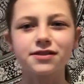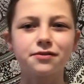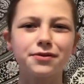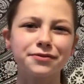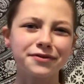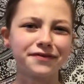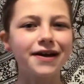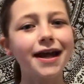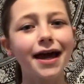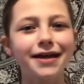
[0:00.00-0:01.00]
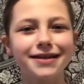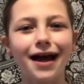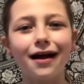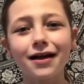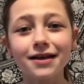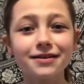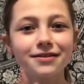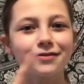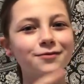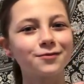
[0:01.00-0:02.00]
It's gonna be really fun, and yeah,
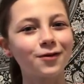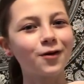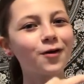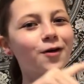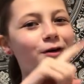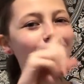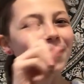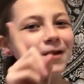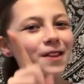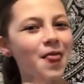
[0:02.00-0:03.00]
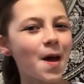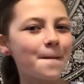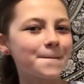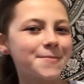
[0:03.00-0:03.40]
roll the clips.